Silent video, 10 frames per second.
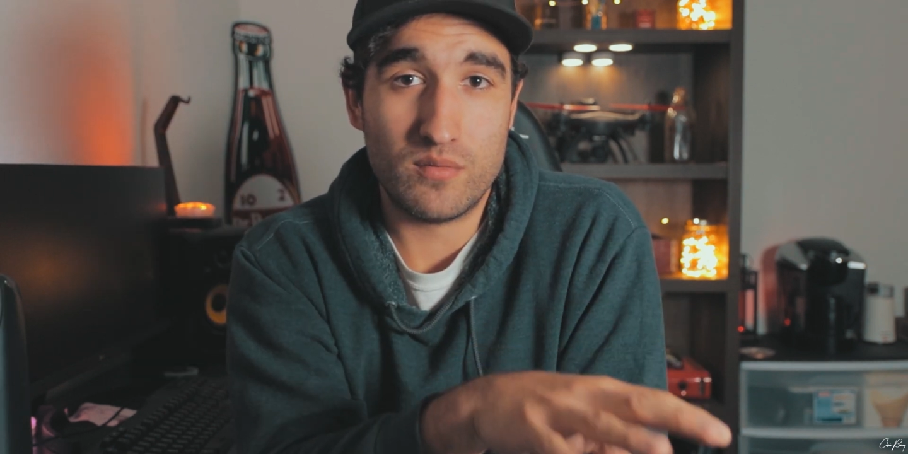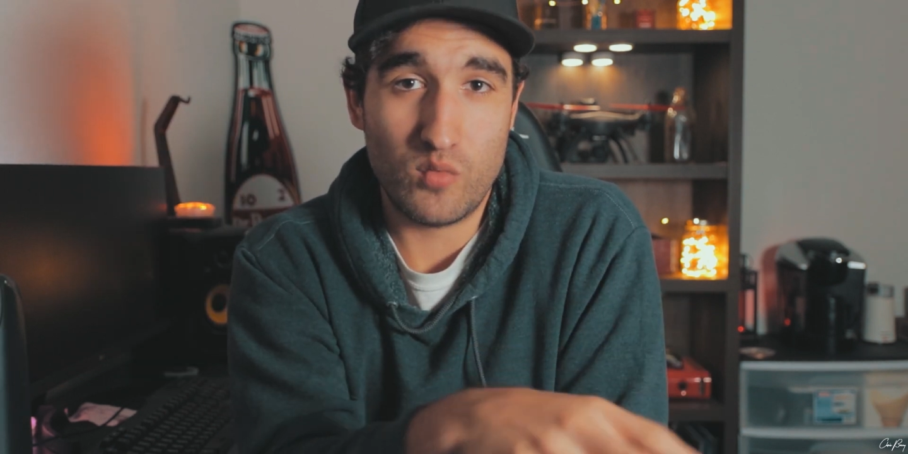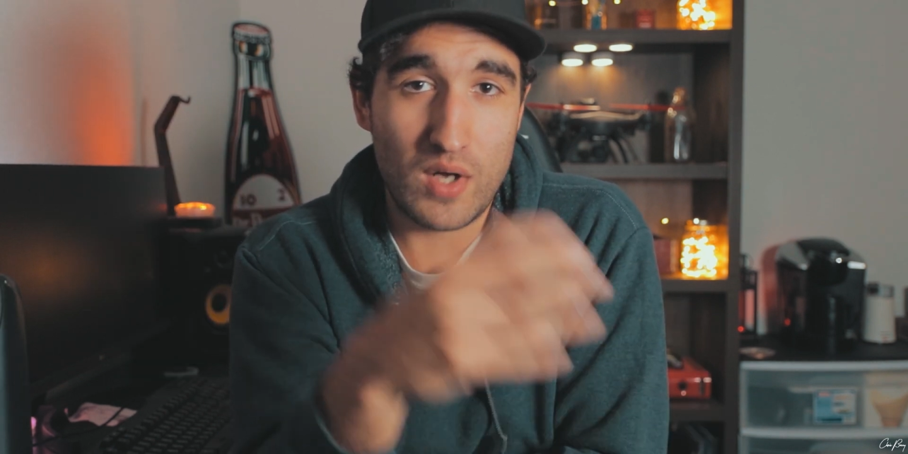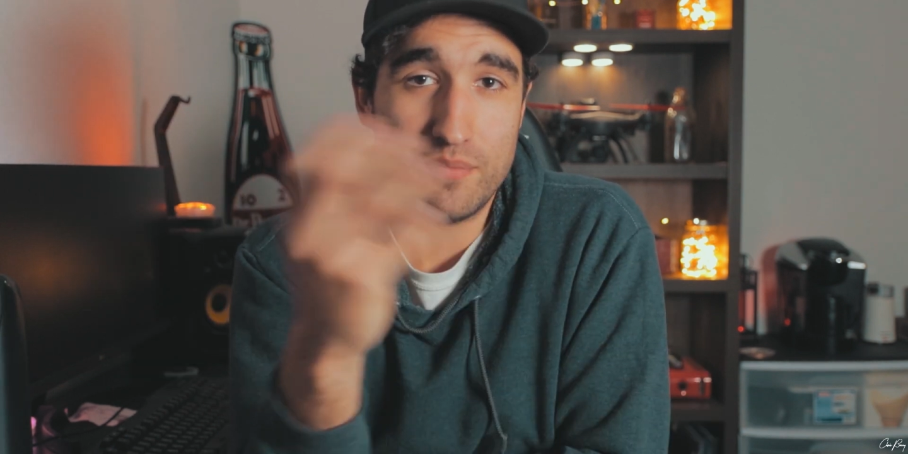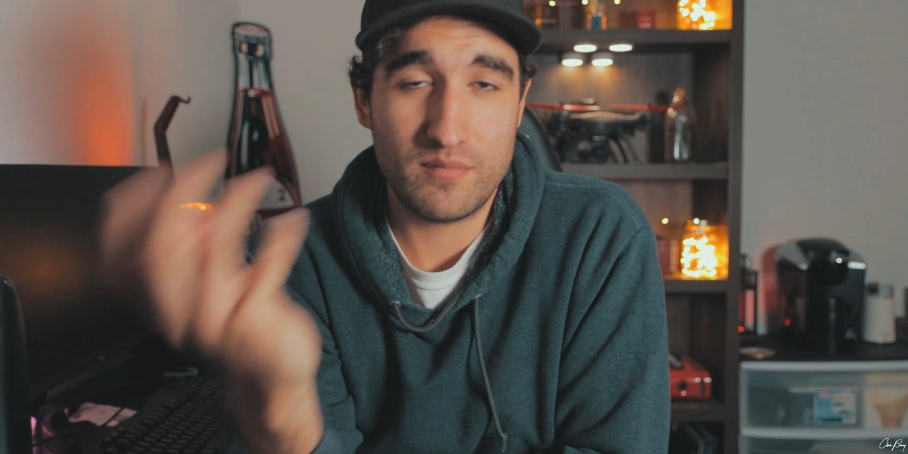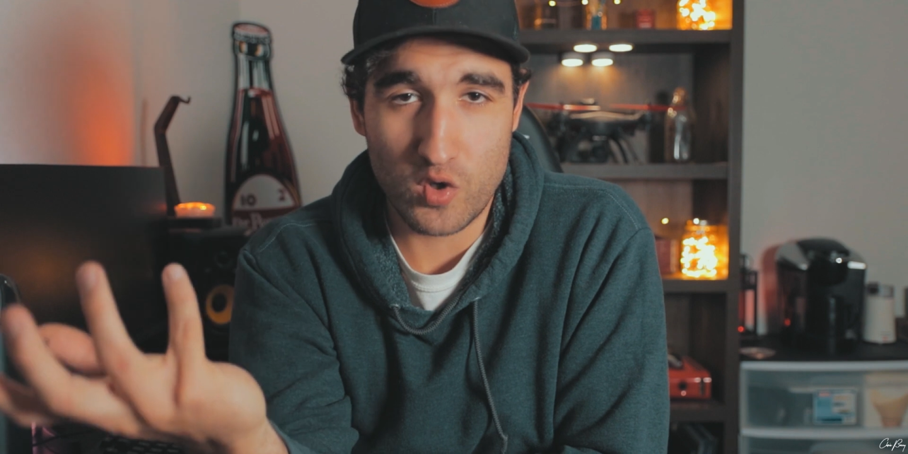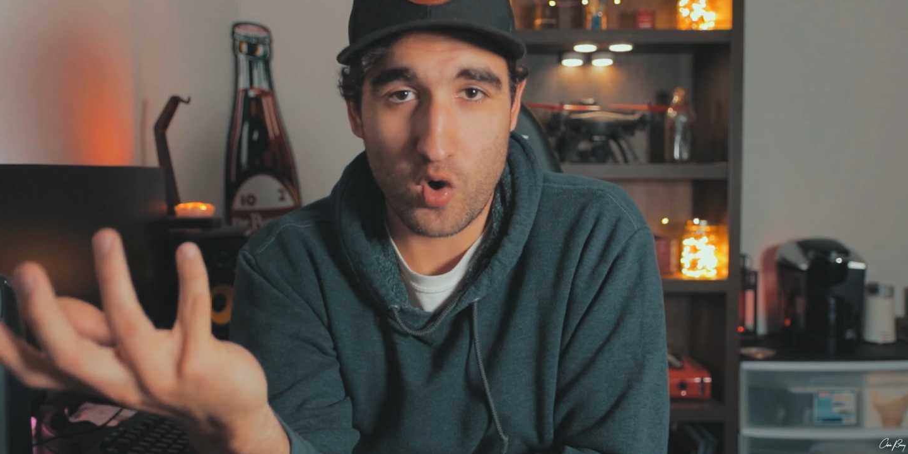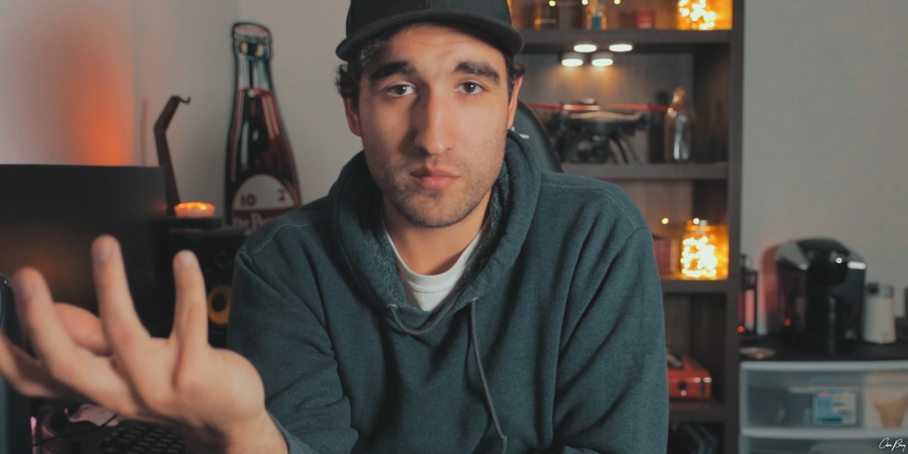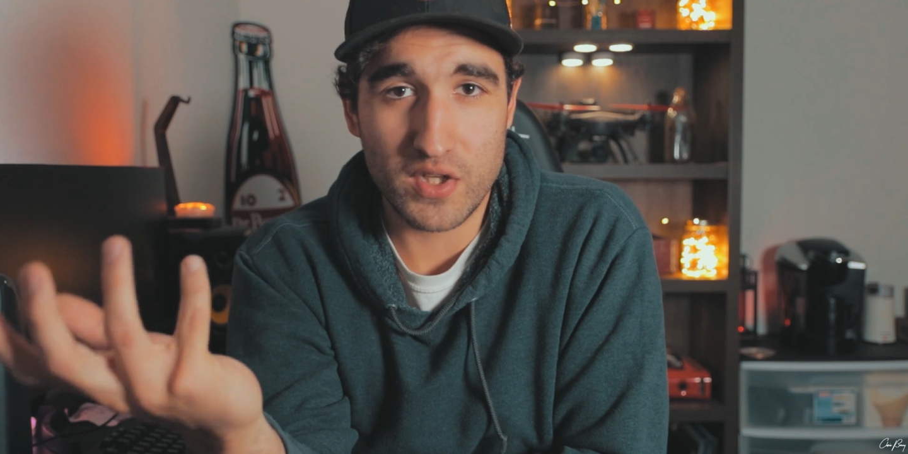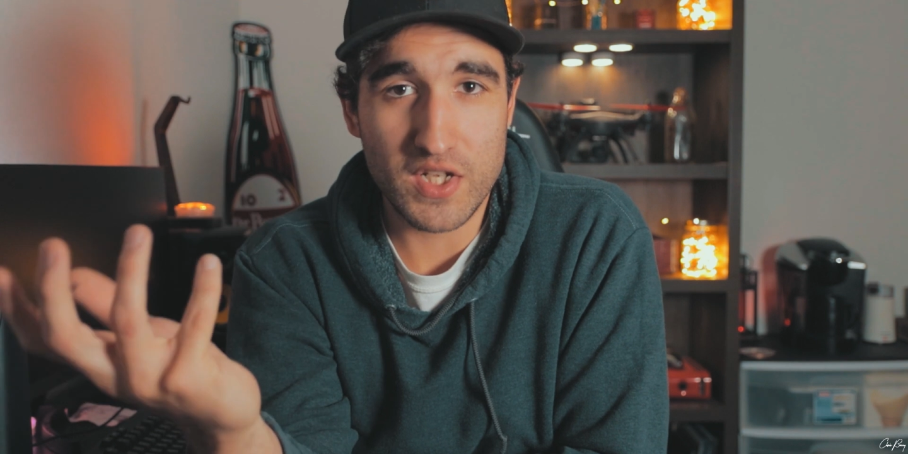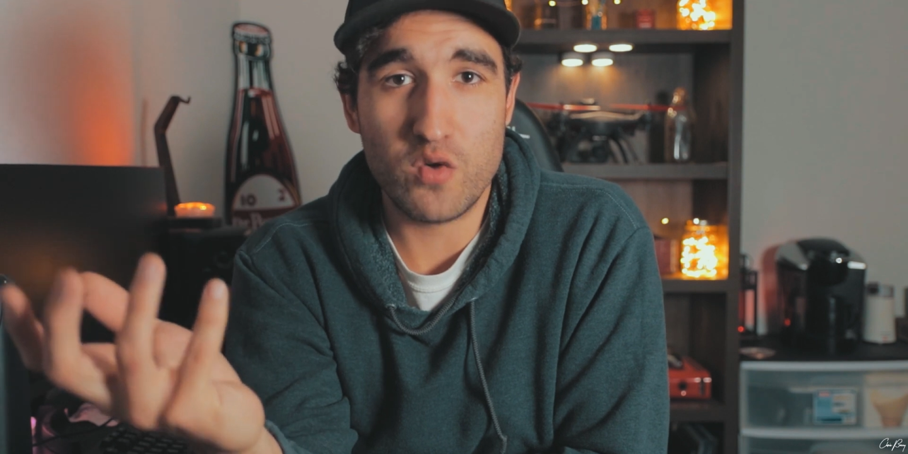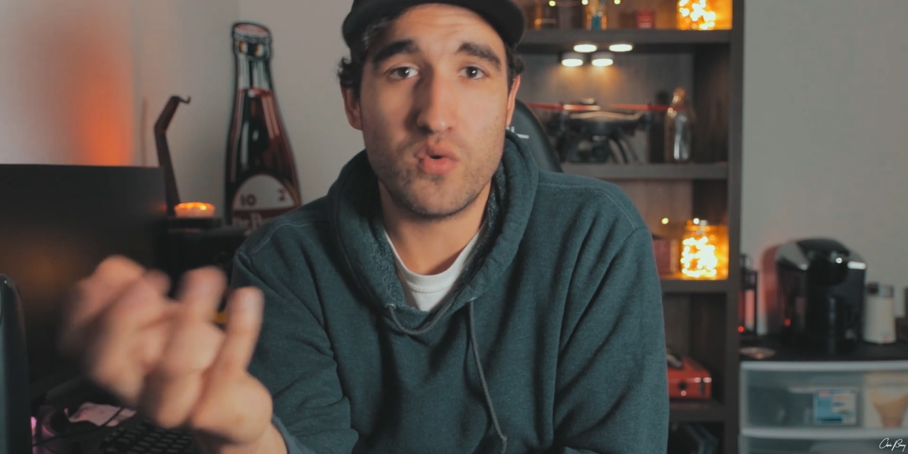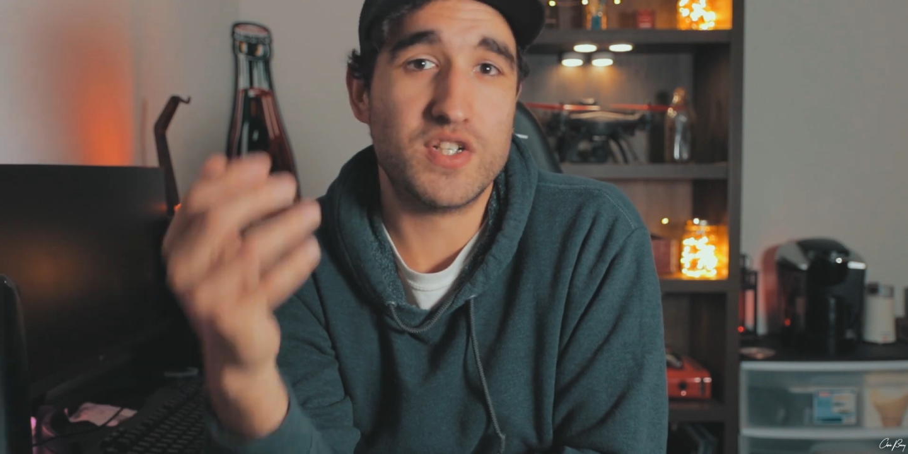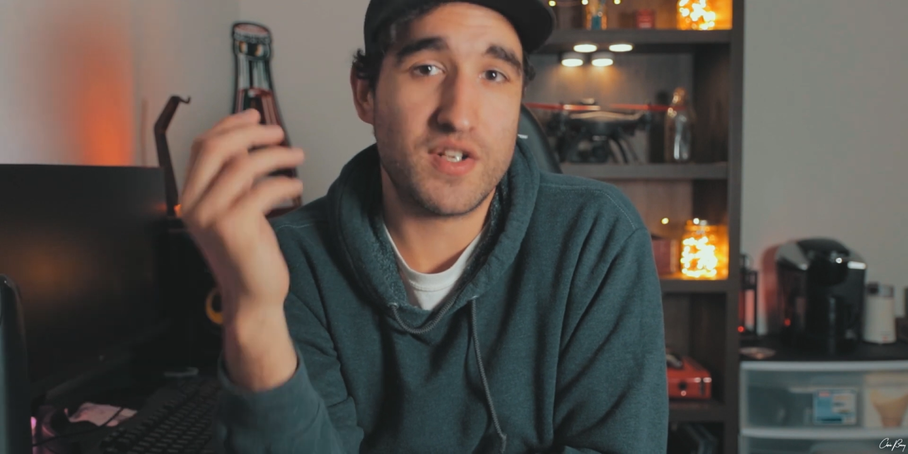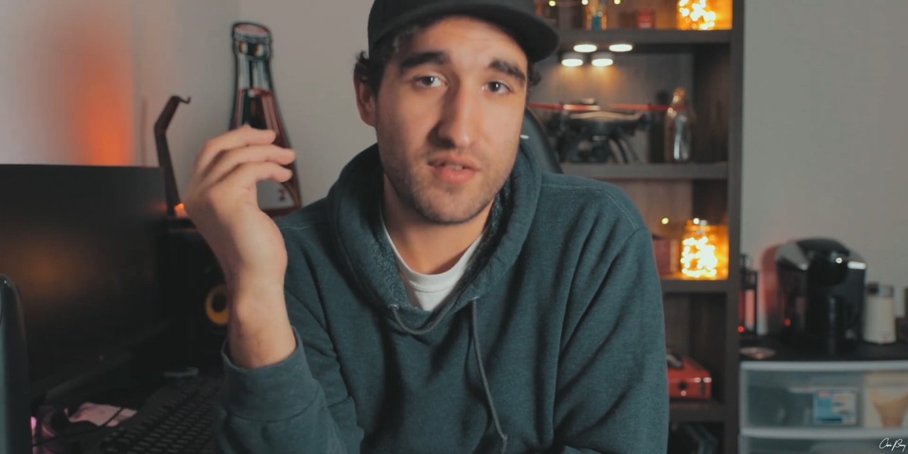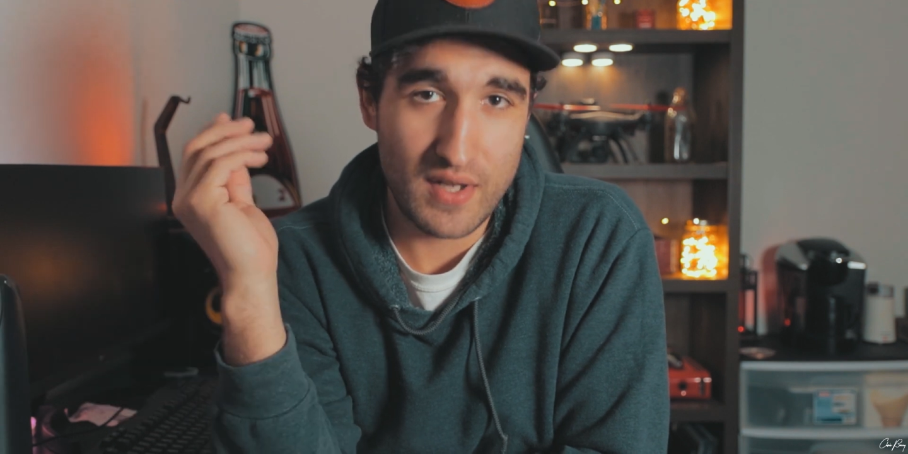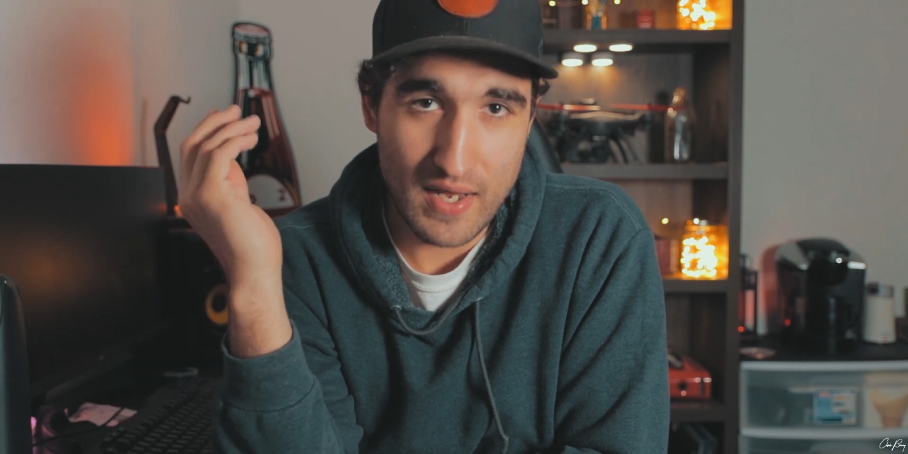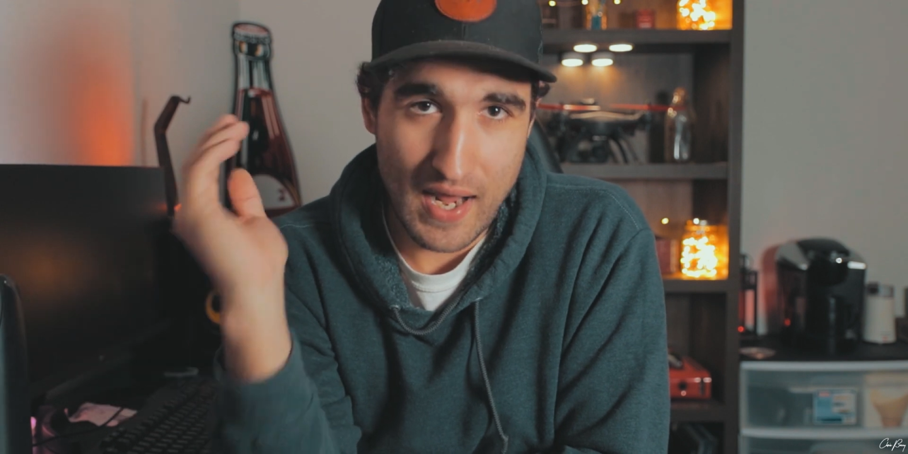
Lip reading: Well, normally you would just